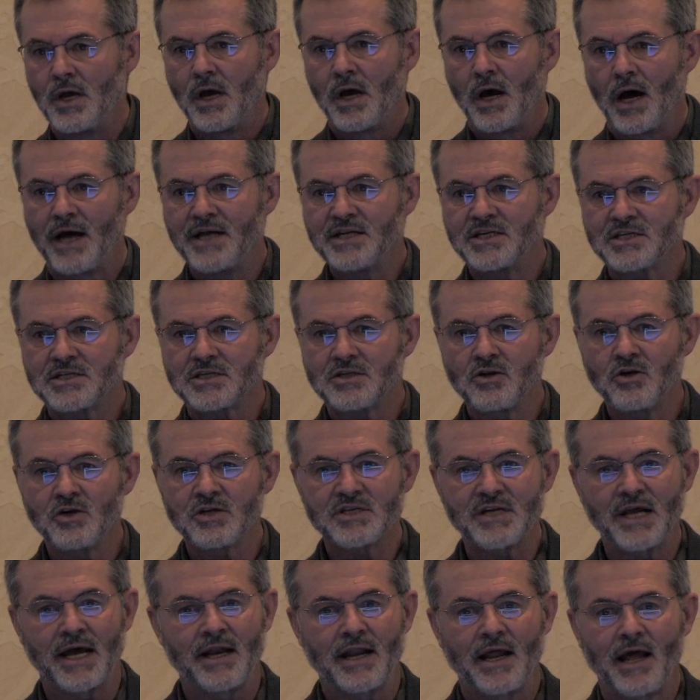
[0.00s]
I just looked
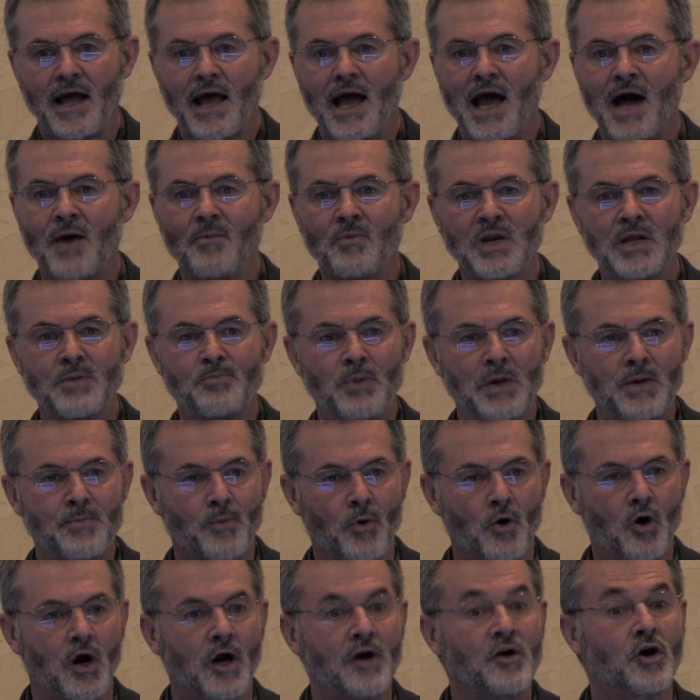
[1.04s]
at how many people
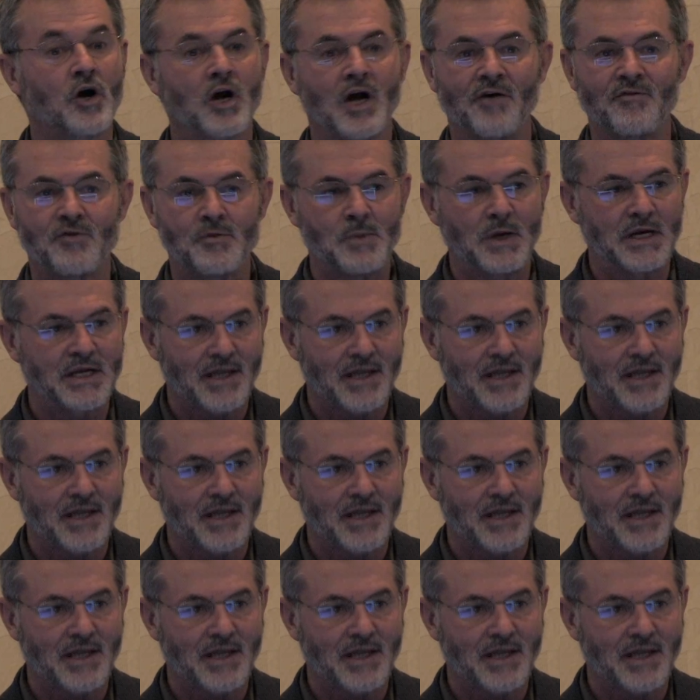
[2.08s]
are under government